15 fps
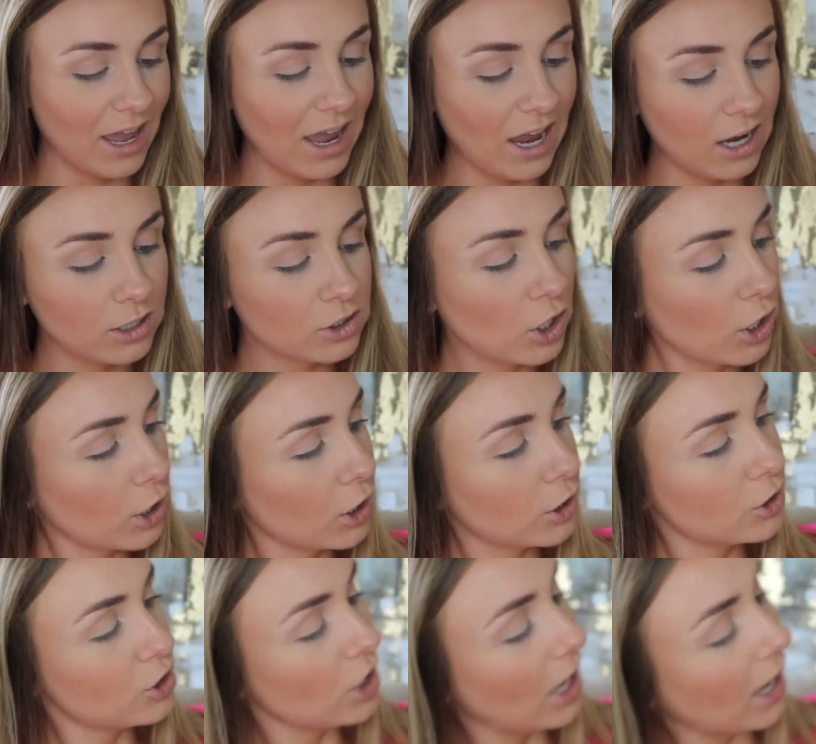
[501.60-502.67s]
a darker
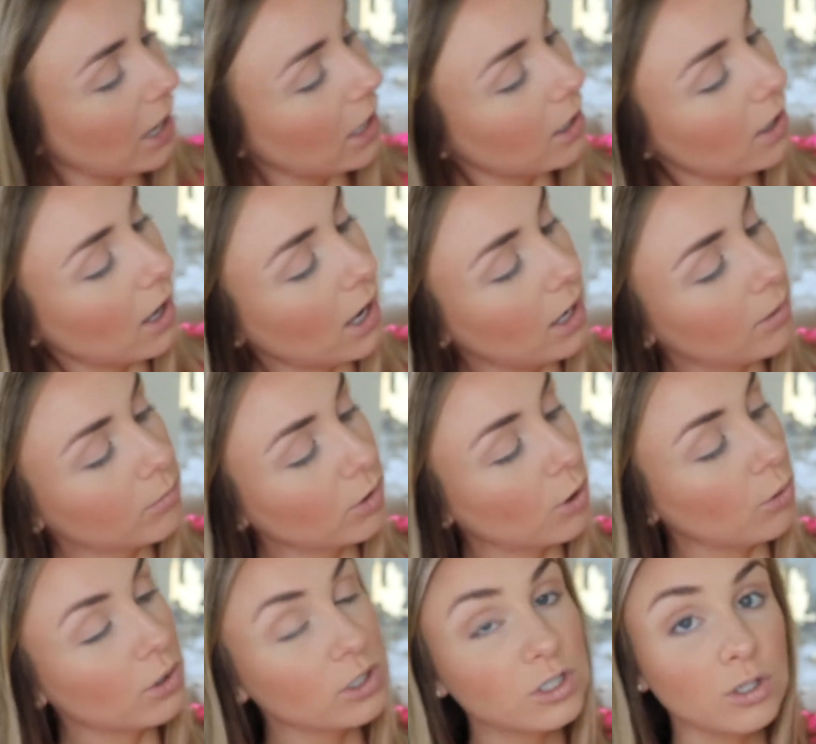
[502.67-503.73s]
shade, I'm
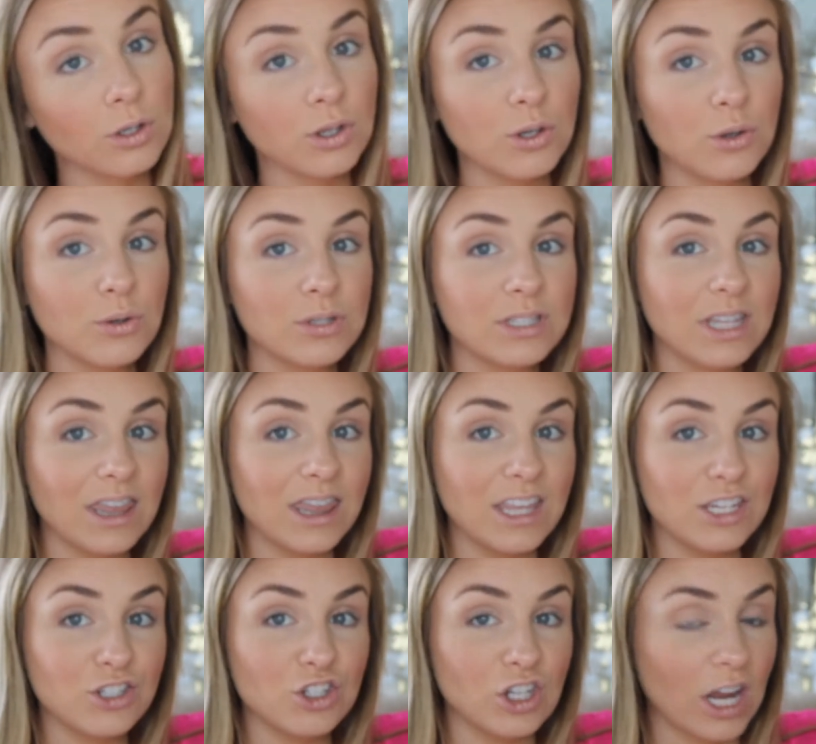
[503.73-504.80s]
going to use
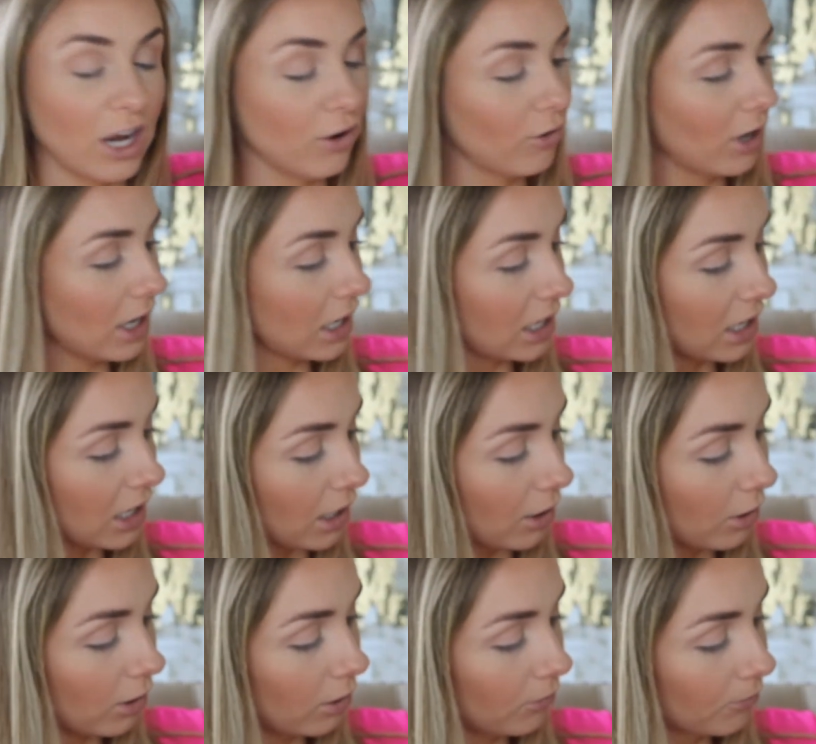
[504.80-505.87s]
this shade right
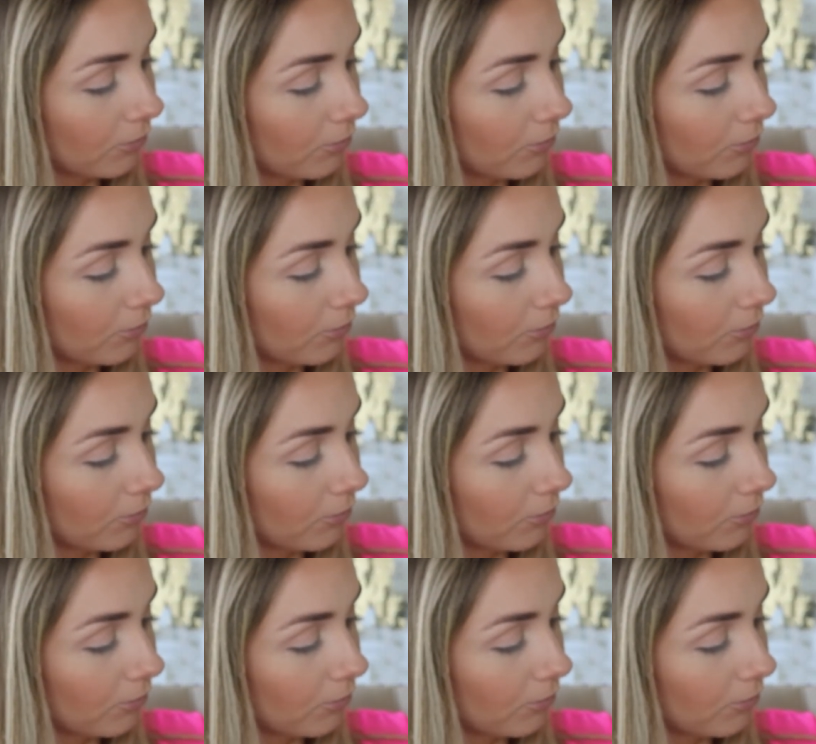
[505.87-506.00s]
here.